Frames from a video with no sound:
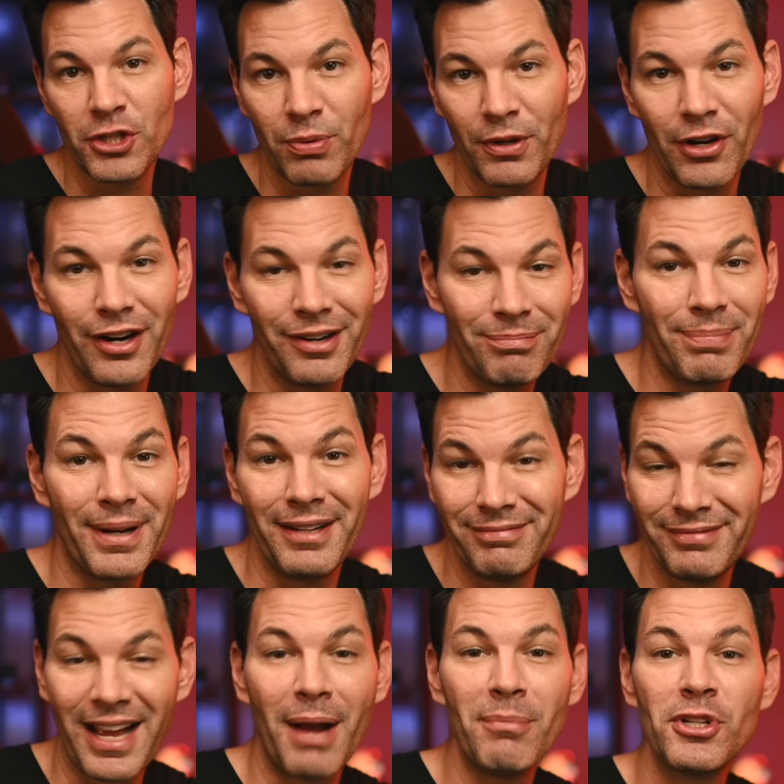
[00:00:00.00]
sweetheart, but
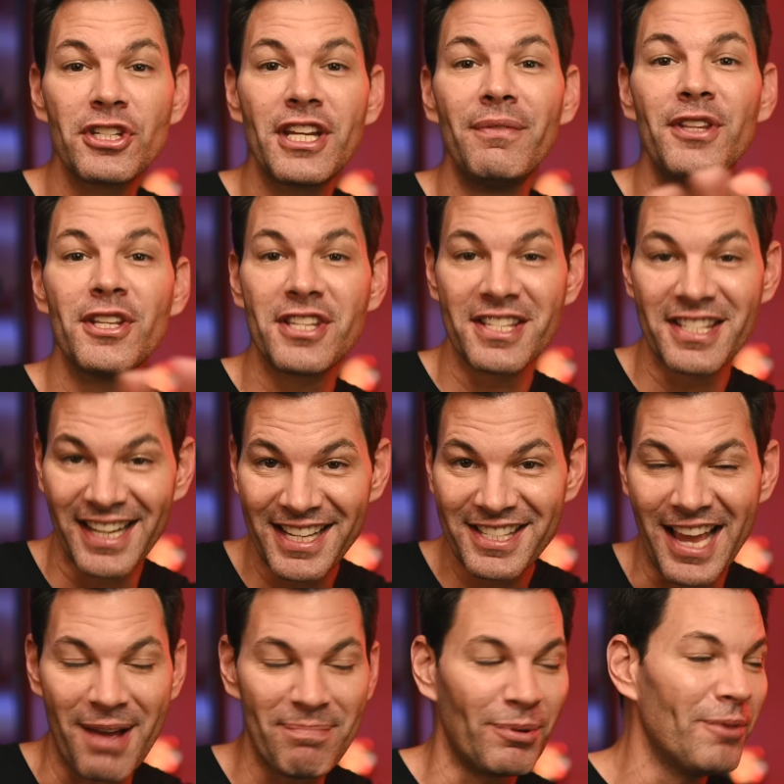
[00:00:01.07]
I'm just giving this as an
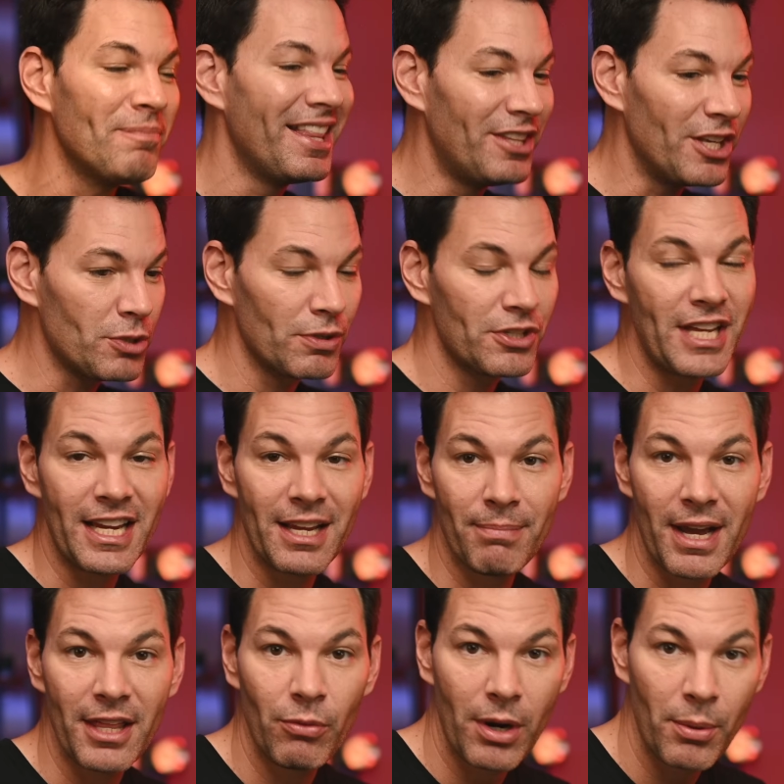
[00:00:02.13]
example. This was taken,
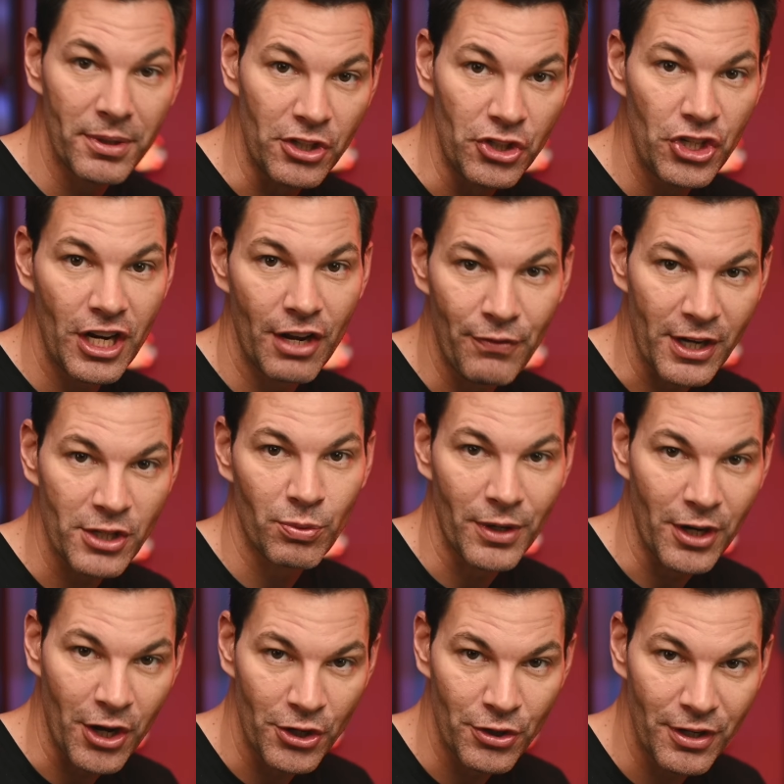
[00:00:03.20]
by the way, with the G F X one
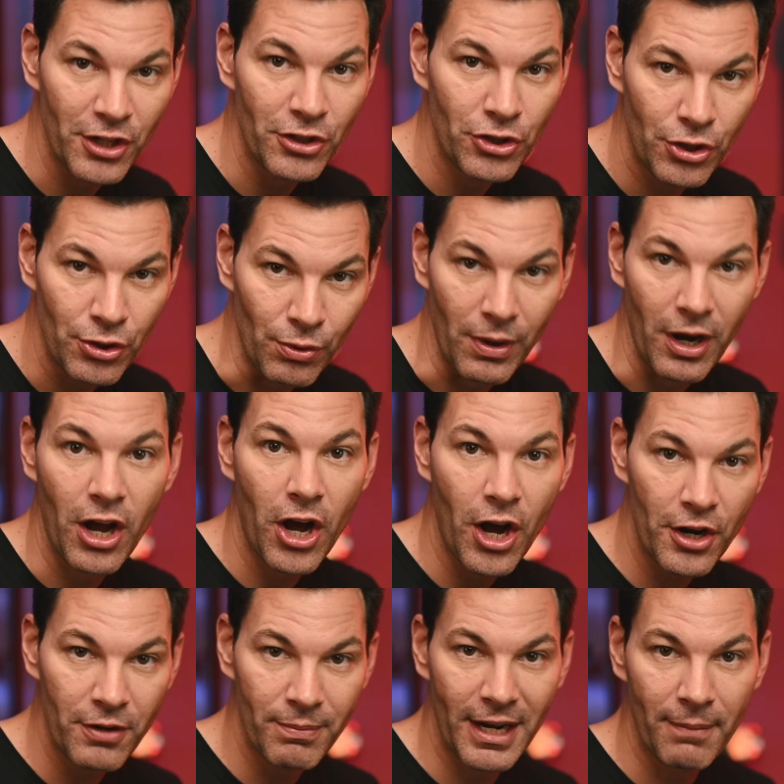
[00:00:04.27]
hundred two, one
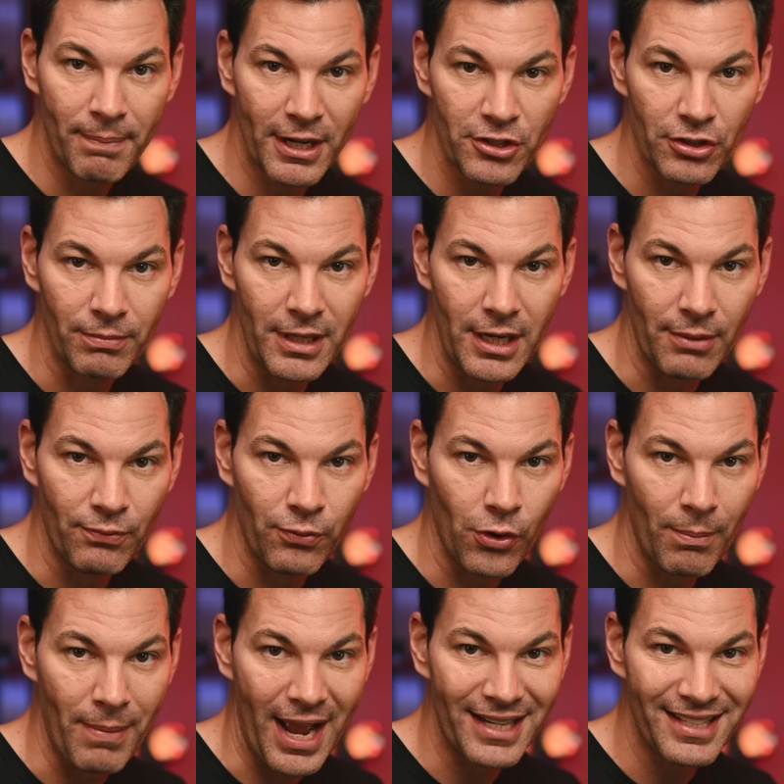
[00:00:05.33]
hundred megapixel medium
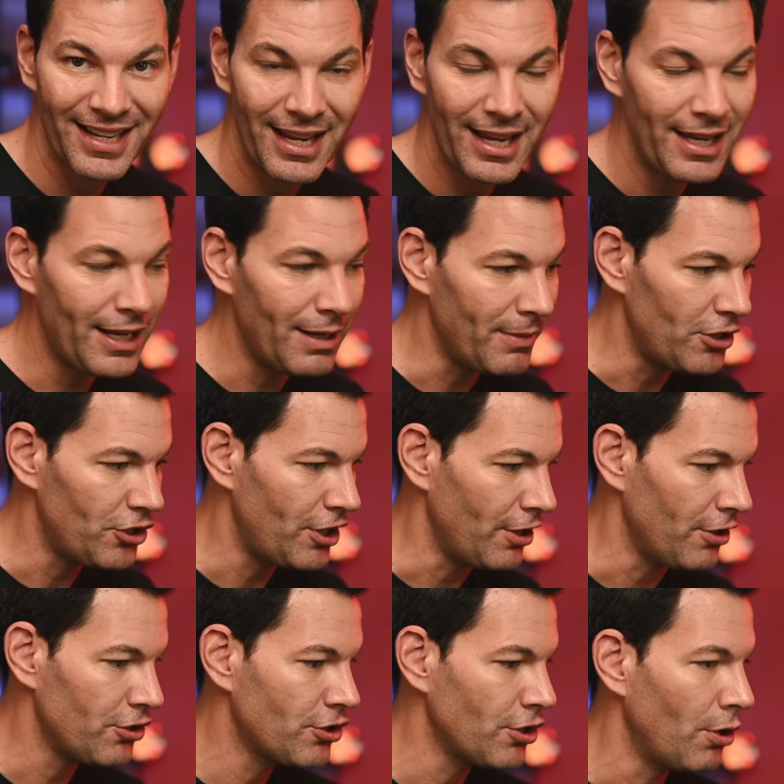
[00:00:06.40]
format image
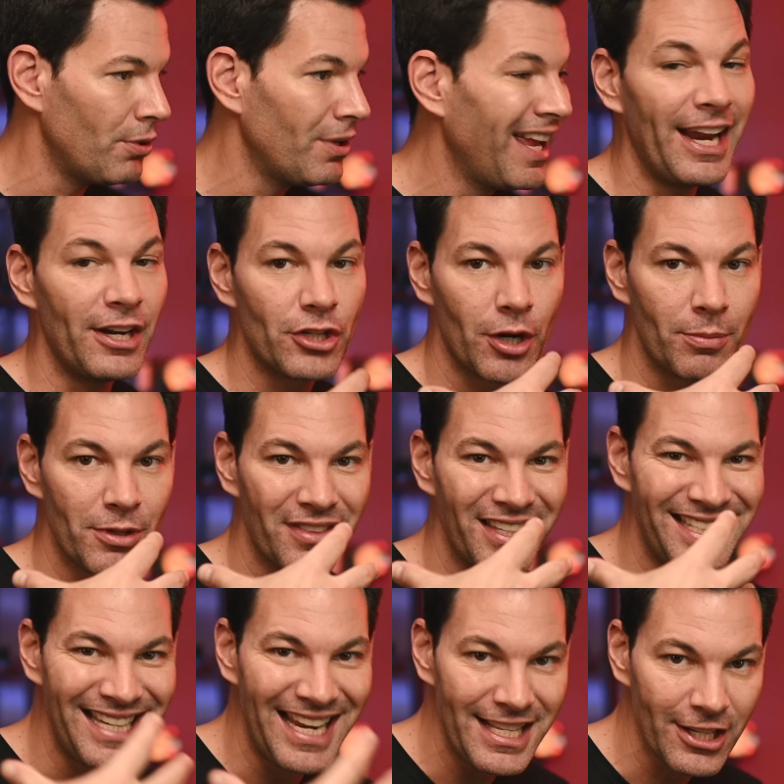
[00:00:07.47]
here. So in terms of the
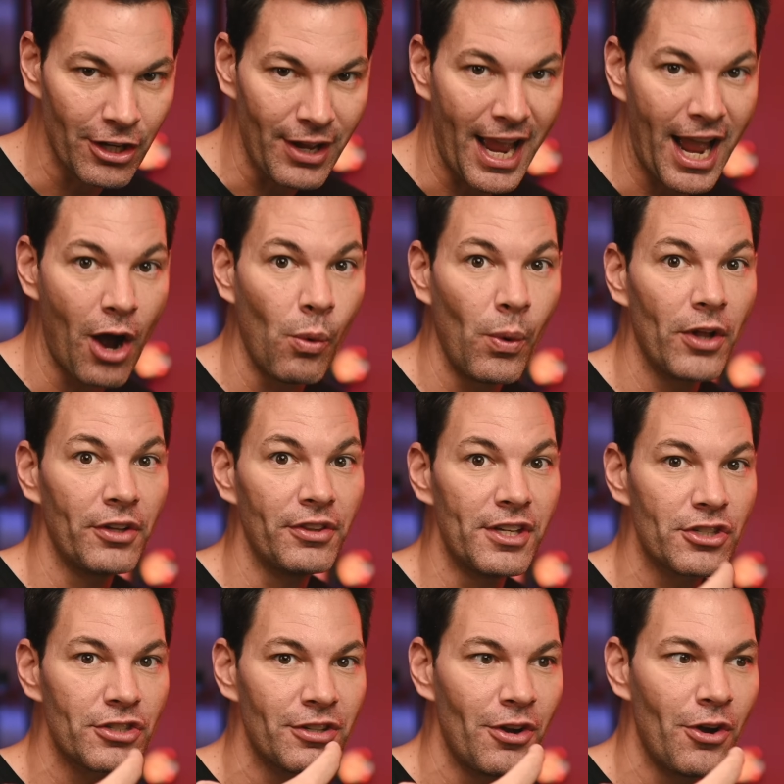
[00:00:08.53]
detail, how well
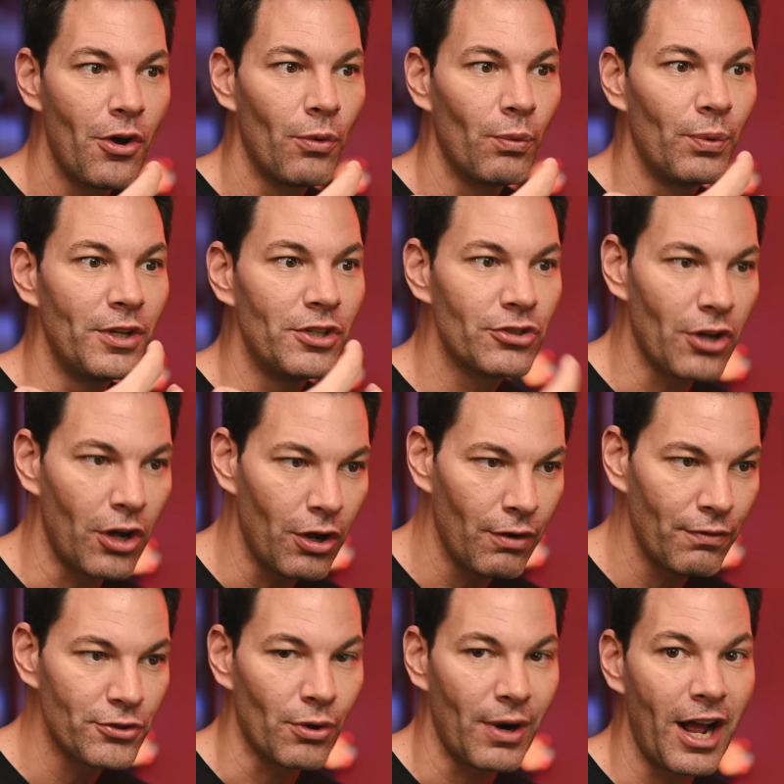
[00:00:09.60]
this
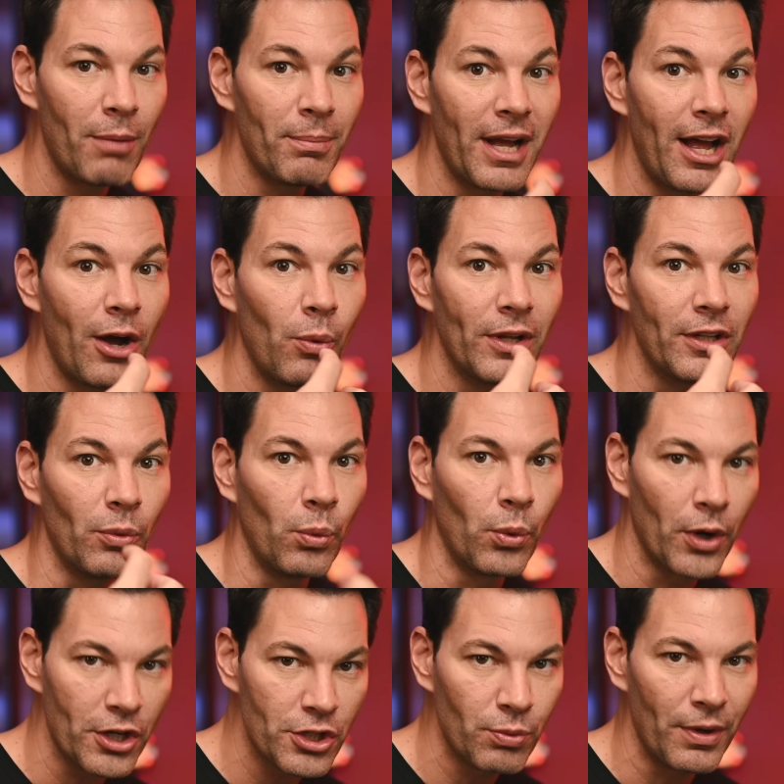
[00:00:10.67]
resolves or how, how well it
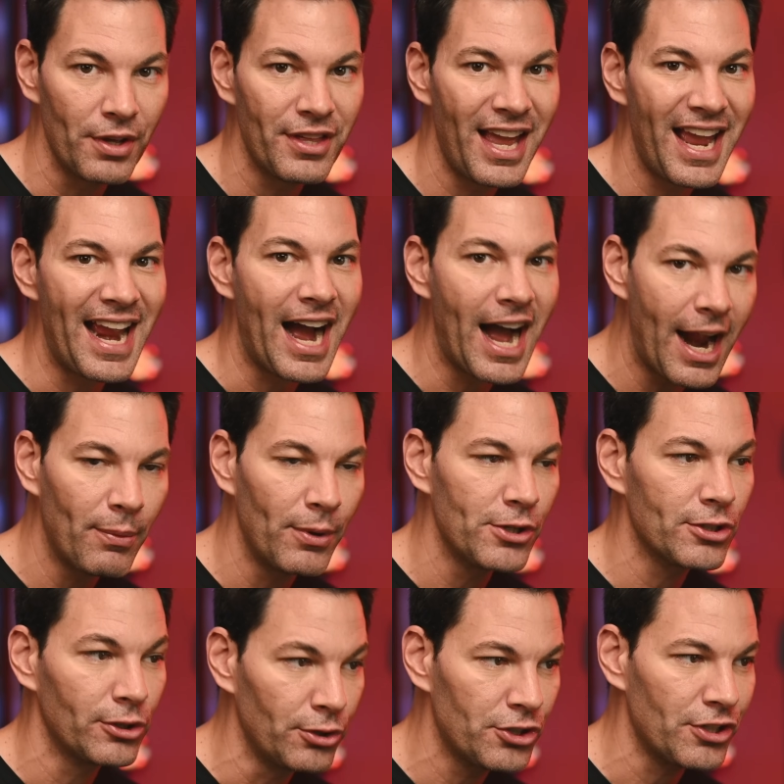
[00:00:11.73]
works with a high
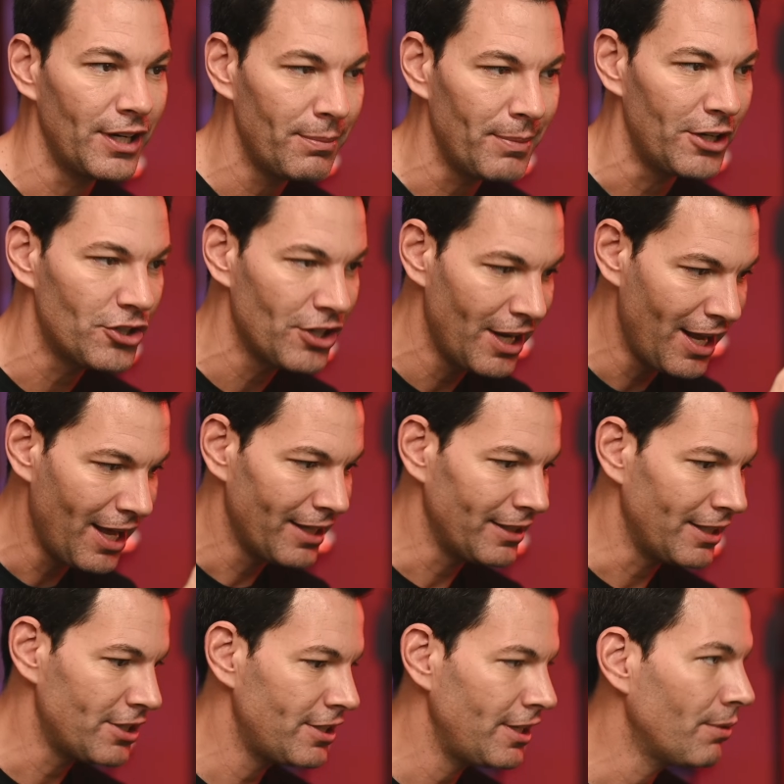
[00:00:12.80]
resolution image,
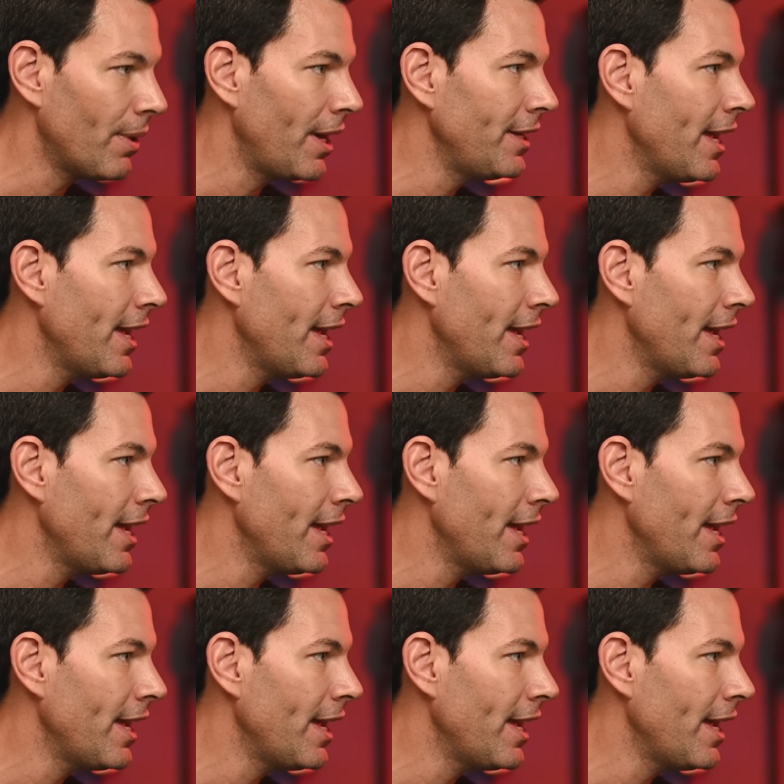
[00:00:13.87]
let's see it right